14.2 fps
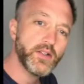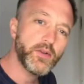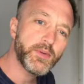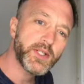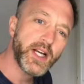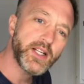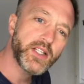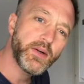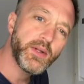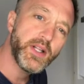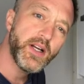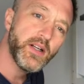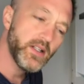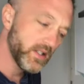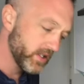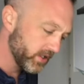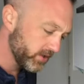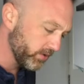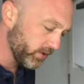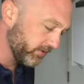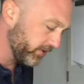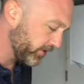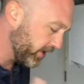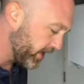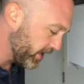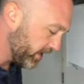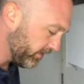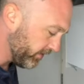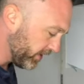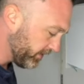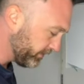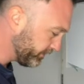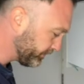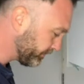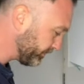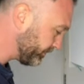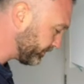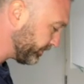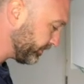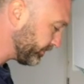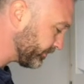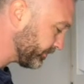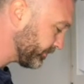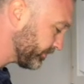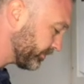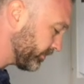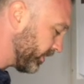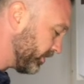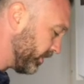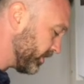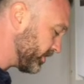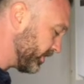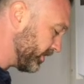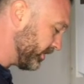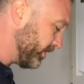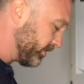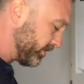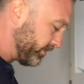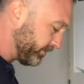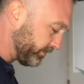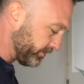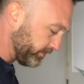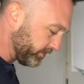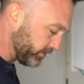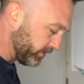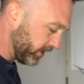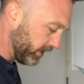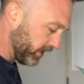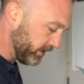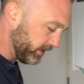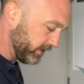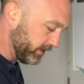all the potato in there. It's all gone through there, lovely. Nicely cooked. Okay.